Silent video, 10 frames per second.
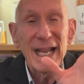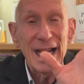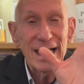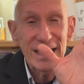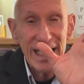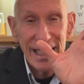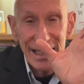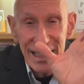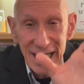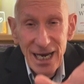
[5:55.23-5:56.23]
It's that
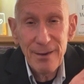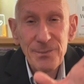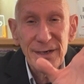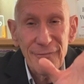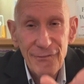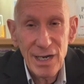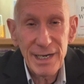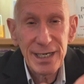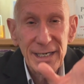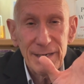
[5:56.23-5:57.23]
same
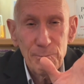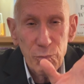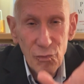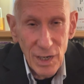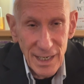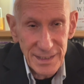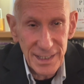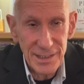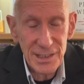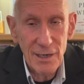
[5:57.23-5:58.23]
defined
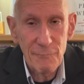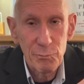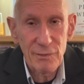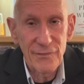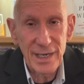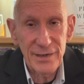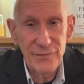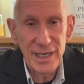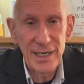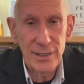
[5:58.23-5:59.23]
process of
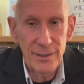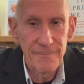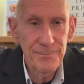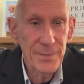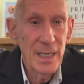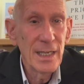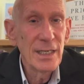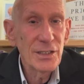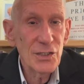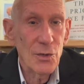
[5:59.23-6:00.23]
preventive care.
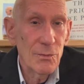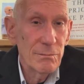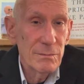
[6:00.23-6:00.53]
So